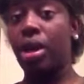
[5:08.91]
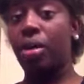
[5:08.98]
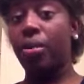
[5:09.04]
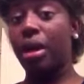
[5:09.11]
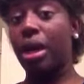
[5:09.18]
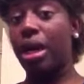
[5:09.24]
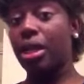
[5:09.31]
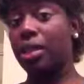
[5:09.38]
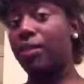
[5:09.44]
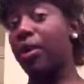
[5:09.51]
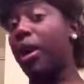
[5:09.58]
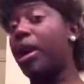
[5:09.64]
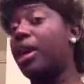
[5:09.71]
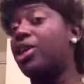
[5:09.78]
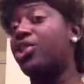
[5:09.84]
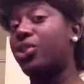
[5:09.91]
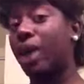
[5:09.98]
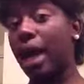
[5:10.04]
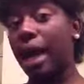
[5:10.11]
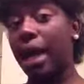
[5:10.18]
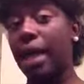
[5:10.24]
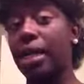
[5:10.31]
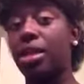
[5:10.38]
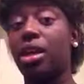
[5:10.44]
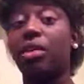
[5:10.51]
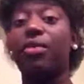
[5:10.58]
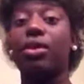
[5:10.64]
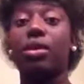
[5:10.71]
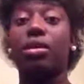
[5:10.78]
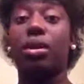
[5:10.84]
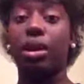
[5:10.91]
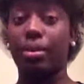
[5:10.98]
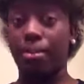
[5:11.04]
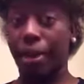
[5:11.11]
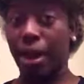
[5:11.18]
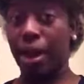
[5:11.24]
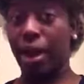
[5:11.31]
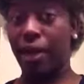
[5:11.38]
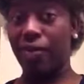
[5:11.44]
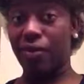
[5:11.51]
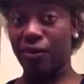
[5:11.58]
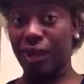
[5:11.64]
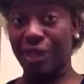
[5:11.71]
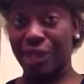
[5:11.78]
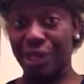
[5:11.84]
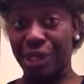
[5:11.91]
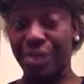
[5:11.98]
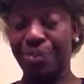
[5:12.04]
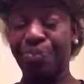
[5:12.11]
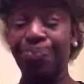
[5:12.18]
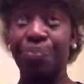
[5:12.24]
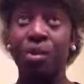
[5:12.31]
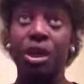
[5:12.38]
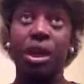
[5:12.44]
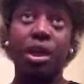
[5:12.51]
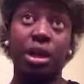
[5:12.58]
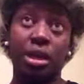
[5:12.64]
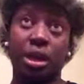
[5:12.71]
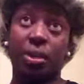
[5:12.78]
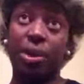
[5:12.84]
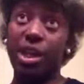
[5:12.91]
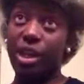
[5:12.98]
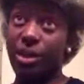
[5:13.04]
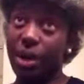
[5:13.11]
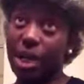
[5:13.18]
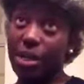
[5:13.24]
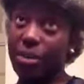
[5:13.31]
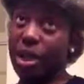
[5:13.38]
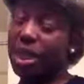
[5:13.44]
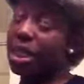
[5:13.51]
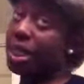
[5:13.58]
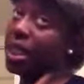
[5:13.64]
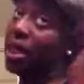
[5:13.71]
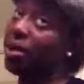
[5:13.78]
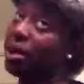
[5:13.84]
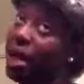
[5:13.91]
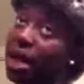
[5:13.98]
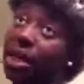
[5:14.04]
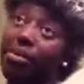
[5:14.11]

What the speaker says: Because if your hair is dry, it's going to result in breaking off eventually. So with the crispiness, I said, okay,